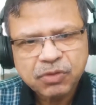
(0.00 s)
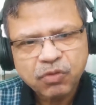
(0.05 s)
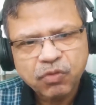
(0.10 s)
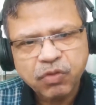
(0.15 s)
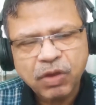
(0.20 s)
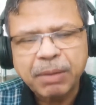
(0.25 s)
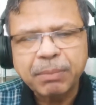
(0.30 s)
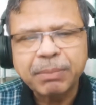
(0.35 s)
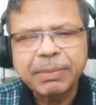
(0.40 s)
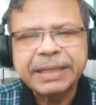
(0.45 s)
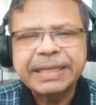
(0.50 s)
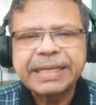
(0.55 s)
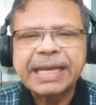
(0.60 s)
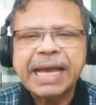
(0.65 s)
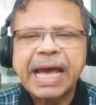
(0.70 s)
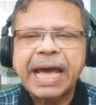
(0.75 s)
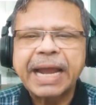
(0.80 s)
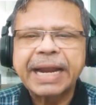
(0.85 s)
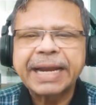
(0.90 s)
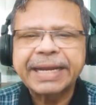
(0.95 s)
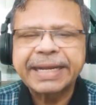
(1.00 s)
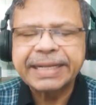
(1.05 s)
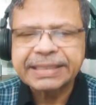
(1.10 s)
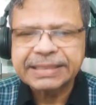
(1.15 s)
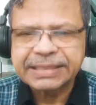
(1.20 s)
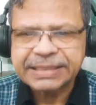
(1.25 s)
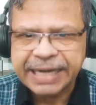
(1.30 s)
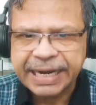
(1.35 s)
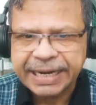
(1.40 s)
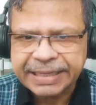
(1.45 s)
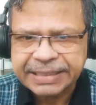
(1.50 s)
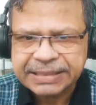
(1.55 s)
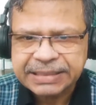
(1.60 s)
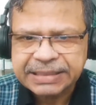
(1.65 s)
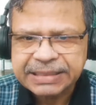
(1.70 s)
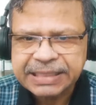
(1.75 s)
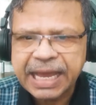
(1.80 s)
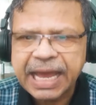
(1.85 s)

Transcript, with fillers: family, hierarchical status,